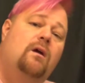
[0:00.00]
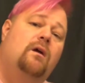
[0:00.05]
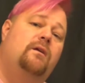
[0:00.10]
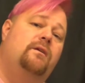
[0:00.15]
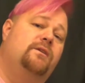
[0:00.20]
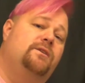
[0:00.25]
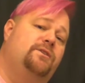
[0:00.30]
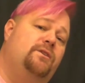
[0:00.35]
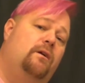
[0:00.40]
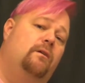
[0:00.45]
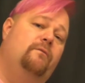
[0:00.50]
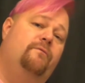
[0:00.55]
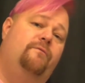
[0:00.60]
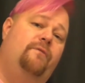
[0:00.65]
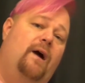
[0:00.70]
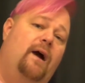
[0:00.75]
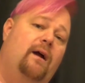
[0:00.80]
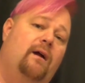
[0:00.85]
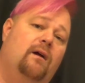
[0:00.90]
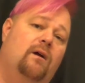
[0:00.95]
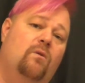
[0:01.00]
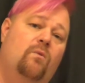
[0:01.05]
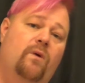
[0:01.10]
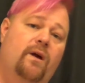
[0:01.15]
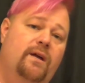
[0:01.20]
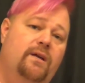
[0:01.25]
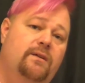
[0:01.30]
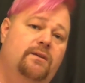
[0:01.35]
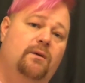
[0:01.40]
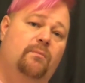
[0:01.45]
you start firing
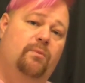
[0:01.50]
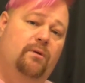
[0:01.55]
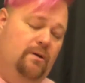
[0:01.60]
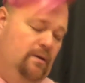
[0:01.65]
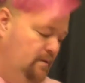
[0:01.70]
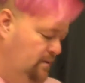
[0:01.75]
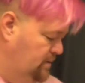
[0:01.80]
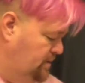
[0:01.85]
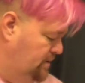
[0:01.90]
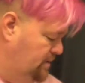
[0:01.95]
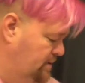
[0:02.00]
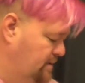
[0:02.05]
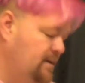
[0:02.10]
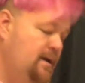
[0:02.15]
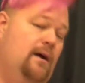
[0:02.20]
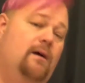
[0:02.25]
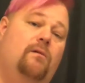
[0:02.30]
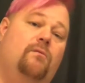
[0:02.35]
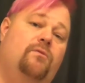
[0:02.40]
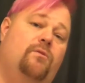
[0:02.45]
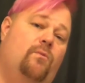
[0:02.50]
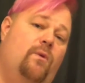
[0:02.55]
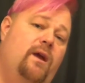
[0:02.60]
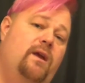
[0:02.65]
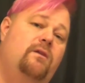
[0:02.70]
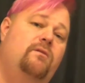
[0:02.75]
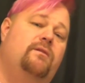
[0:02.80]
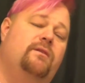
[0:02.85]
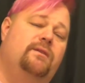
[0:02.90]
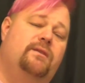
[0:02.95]
away your birds. Now, the way
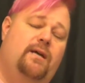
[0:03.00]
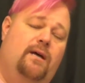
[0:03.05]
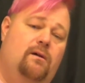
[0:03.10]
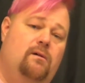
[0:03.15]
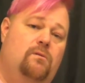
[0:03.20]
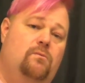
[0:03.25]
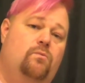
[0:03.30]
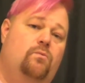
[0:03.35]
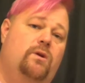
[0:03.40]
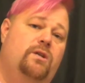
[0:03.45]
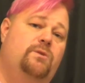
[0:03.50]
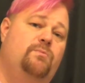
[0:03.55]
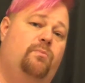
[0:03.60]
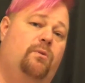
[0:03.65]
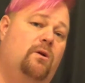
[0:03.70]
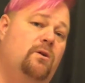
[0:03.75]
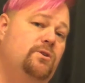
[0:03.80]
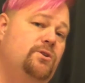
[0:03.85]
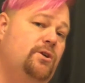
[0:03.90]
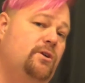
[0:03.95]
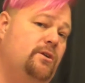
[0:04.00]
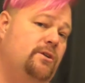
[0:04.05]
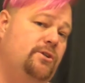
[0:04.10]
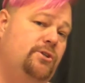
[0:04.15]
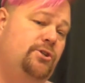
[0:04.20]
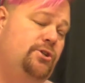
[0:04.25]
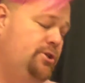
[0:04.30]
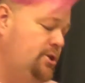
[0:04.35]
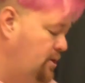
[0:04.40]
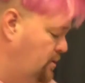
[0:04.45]
you can tell which bird you're going to
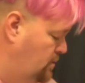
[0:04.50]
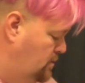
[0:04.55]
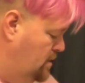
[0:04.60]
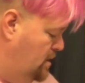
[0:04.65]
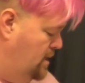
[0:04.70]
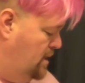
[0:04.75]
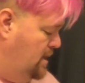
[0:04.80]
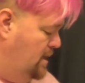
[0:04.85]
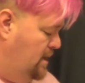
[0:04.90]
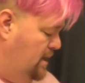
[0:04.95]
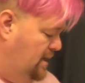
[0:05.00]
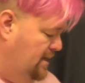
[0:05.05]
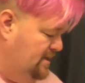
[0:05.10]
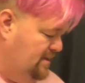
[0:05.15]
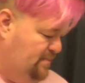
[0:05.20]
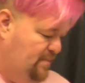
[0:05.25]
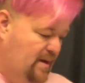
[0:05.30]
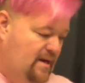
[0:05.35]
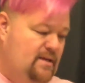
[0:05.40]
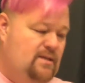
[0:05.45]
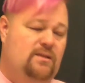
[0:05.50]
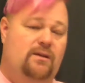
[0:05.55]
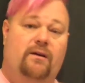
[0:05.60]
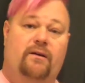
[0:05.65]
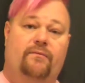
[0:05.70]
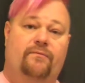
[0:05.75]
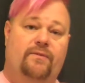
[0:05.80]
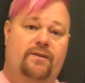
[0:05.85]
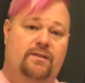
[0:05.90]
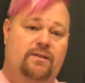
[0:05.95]
shoot is based
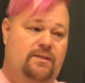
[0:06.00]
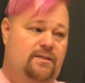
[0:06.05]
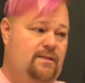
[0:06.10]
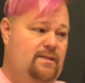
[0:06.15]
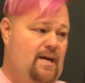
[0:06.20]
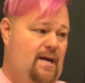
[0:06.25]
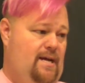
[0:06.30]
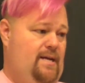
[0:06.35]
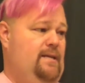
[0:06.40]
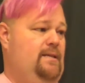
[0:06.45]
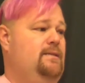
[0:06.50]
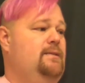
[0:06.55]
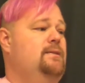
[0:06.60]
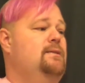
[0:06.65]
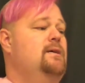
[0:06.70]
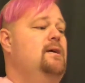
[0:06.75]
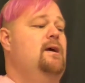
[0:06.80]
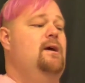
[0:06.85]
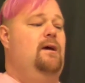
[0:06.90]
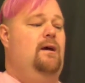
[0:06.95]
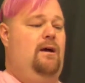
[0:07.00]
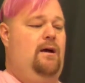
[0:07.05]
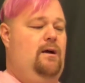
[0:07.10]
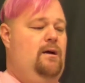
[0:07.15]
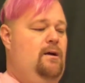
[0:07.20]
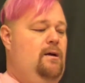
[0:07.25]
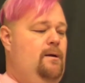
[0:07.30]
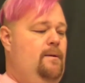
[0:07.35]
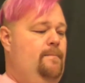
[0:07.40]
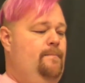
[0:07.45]
on this dice.
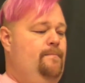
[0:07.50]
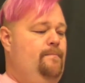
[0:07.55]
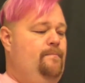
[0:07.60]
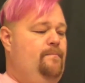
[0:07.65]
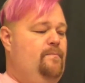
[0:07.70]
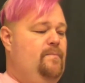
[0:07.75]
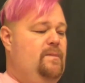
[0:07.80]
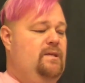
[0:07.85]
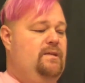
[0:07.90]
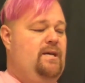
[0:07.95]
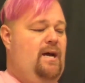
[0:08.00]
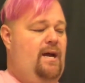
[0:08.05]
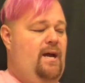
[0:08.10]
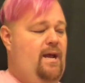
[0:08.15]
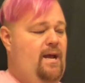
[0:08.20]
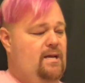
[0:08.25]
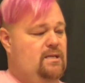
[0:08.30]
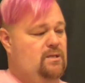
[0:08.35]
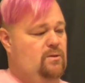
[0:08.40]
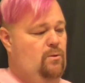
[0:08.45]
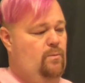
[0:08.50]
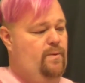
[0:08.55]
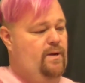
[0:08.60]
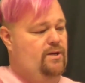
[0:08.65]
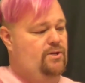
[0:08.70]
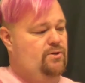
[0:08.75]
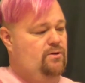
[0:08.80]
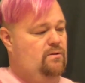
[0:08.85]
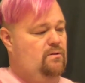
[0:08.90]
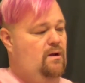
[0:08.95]
Um, the die has a little
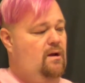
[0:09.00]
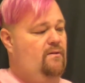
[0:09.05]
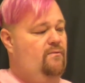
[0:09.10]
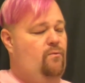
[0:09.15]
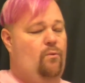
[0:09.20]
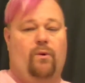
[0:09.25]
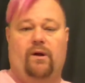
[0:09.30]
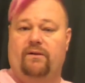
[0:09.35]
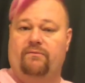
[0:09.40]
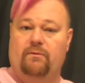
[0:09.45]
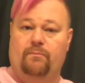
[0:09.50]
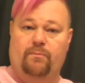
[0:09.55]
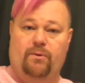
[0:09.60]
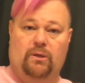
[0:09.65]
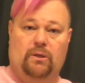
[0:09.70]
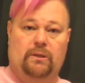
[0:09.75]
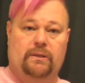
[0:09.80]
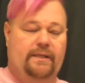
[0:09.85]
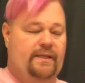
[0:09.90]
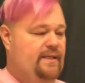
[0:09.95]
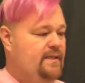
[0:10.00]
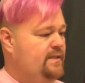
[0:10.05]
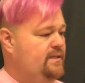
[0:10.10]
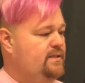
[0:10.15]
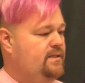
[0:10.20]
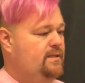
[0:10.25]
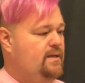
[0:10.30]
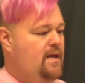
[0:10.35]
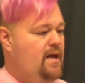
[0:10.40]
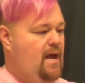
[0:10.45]
picture of whatever bird it
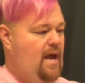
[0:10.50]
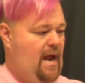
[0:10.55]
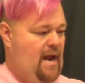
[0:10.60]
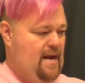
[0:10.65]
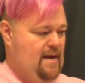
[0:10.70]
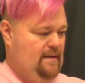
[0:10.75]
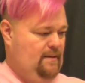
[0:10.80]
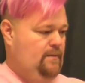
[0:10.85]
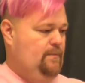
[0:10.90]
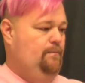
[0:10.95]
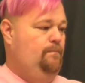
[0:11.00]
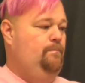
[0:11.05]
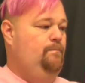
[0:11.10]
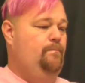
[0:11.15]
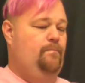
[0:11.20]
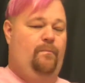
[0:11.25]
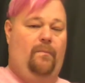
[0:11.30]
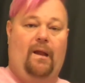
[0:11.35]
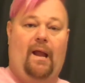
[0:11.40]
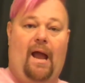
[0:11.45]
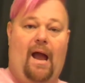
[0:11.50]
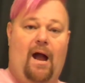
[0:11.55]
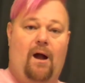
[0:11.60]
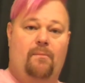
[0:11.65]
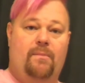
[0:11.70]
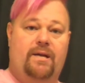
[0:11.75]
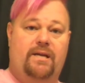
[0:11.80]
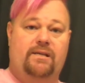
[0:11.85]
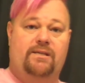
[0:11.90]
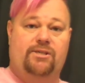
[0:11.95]
is and how
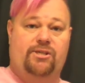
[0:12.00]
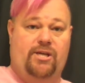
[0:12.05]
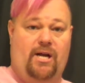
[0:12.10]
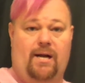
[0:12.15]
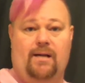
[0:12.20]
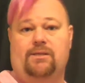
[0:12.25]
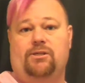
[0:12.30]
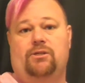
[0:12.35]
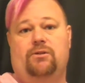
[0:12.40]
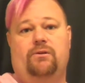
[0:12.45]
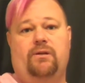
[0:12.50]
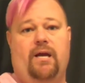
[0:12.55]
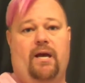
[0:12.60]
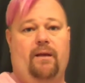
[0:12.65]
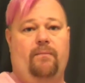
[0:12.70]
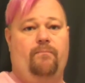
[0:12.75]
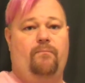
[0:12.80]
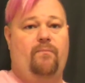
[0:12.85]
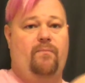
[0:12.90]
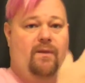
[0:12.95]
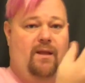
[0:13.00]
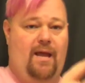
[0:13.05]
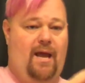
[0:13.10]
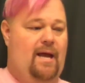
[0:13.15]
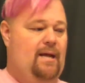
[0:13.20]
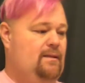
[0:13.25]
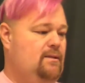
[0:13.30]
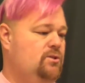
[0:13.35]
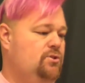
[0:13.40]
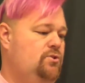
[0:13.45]
many shots you get
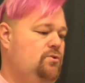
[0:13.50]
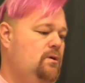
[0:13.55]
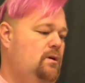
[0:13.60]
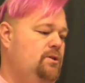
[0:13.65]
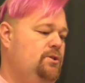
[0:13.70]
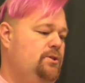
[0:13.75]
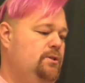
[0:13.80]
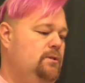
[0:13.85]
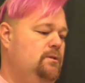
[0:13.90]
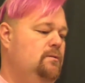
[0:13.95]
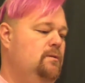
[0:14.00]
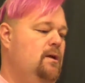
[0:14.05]
at the structure.